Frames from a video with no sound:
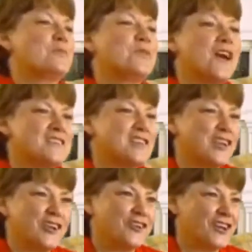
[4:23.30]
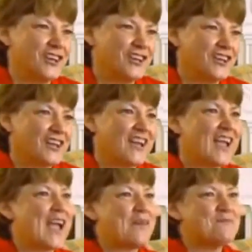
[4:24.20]
prosecutor
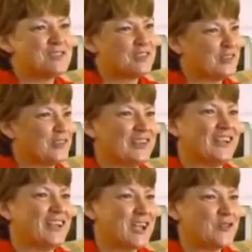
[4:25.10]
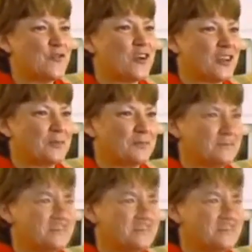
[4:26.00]
absolutely ignored him.